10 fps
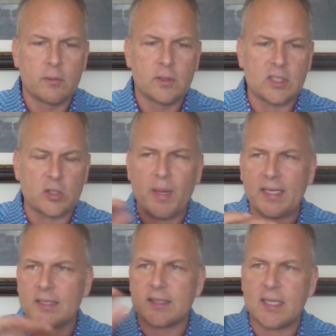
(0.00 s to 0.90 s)
Is this
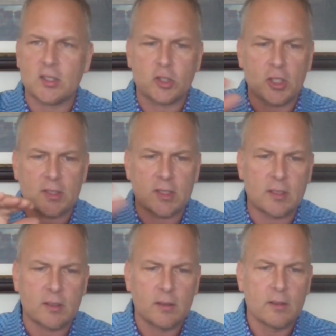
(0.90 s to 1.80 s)
making sense,
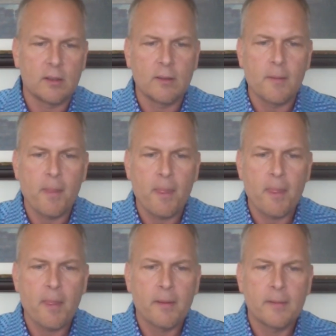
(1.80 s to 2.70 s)
Justin?
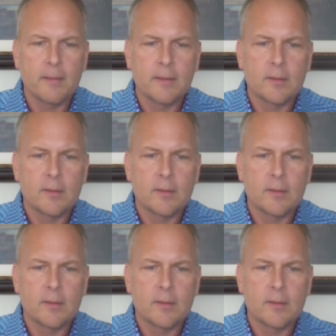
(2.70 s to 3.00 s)
Yeah.